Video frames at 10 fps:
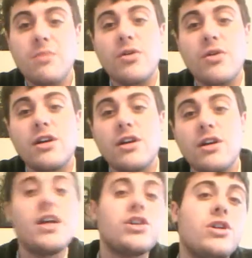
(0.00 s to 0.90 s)
only include
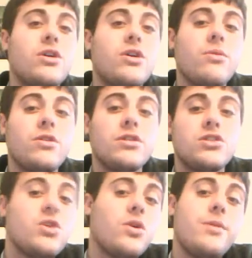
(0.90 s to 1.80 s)
dictionary words. There's
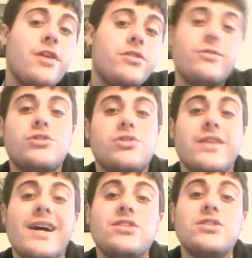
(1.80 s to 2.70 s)
only about
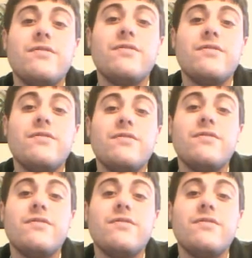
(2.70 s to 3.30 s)
200,000 of those,